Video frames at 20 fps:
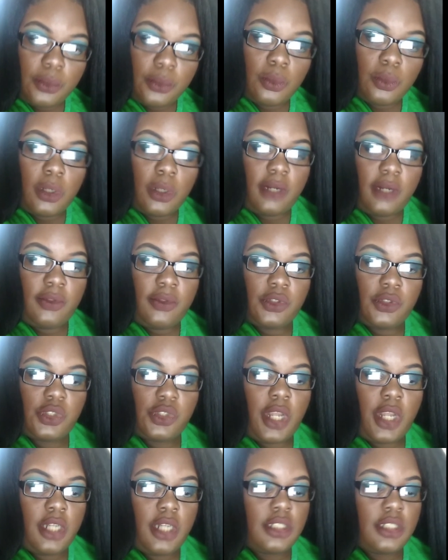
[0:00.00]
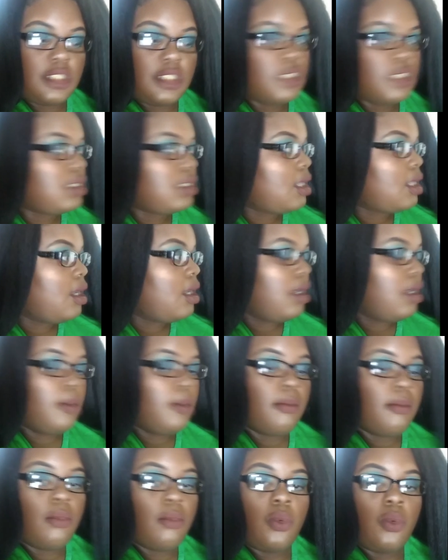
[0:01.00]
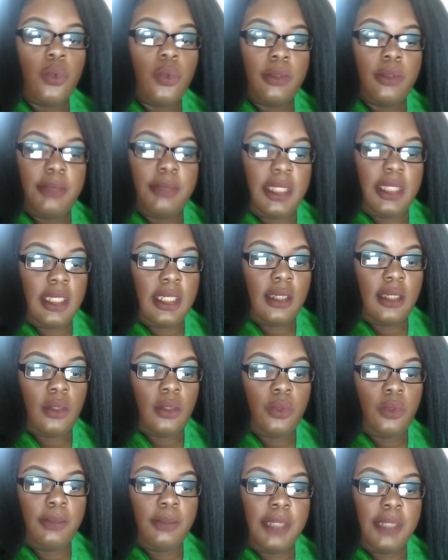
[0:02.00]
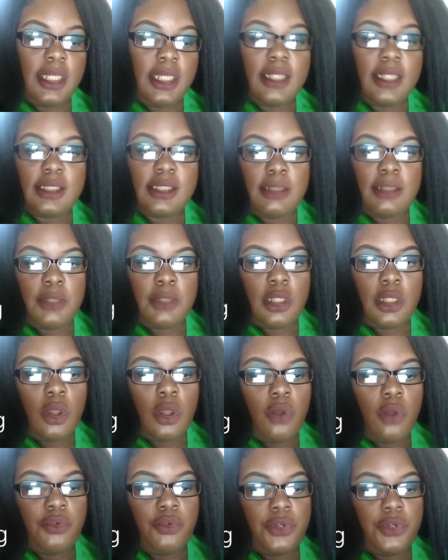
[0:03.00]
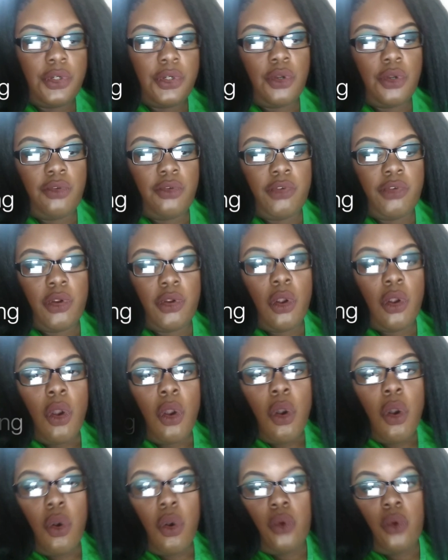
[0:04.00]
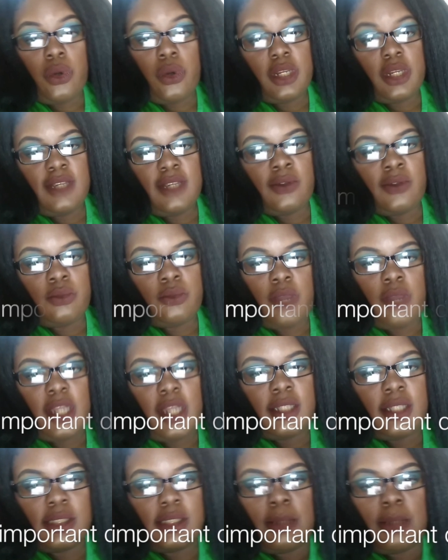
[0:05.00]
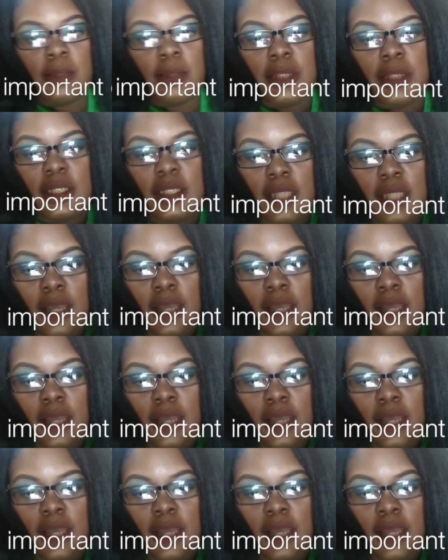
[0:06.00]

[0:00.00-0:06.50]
one of those strategies will be repeating something over and over, or even writing something down.